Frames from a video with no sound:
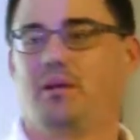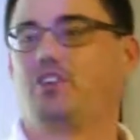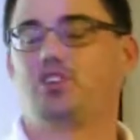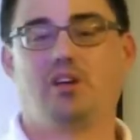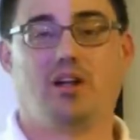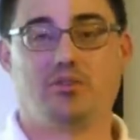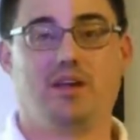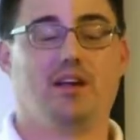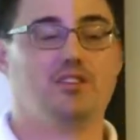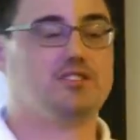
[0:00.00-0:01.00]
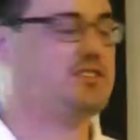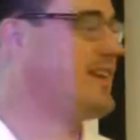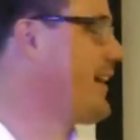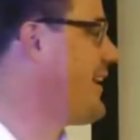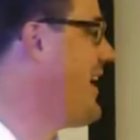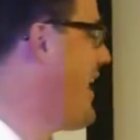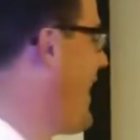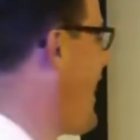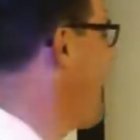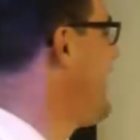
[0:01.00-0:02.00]
I'll show you all three here in just a second.
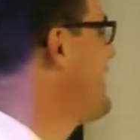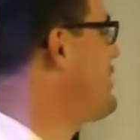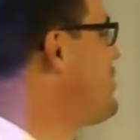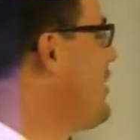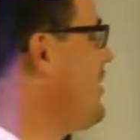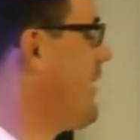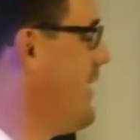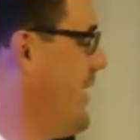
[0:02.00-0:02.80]
I like to joke